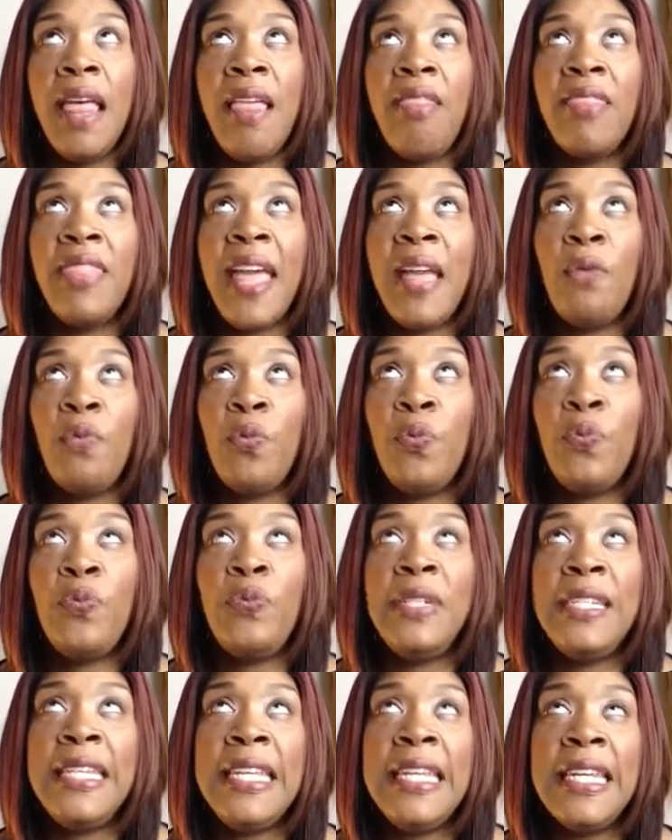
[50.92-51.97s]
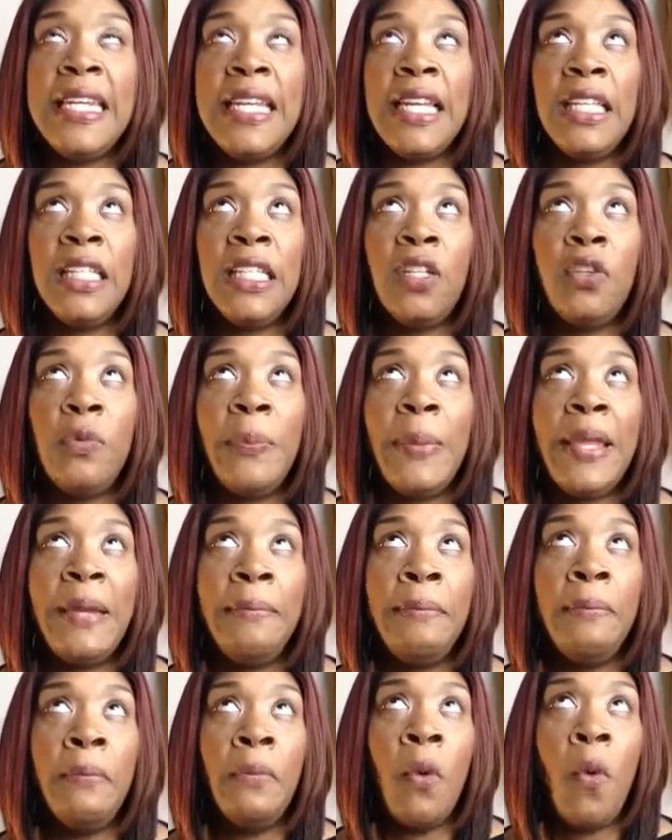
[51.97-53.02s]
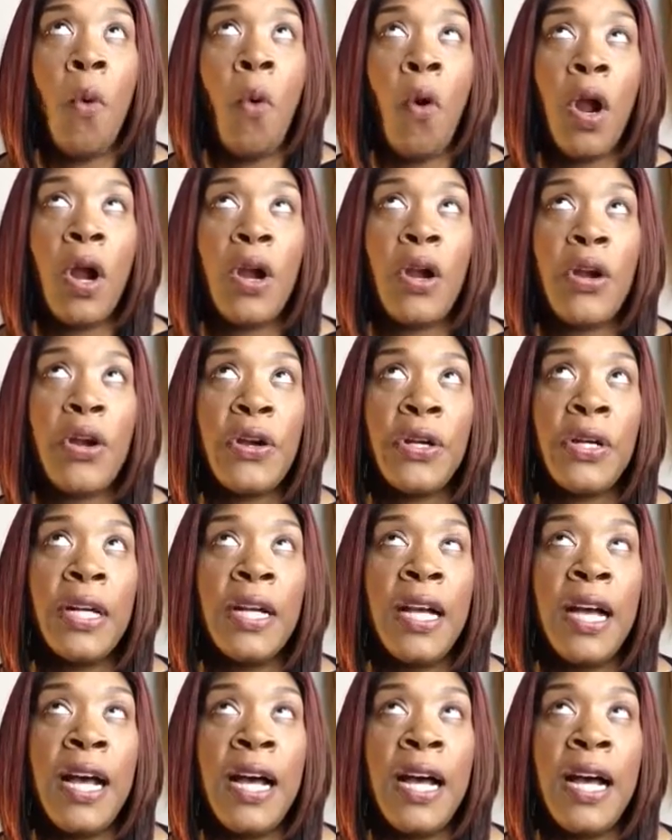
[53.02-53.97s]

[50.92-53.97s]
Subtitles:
needed a little bit more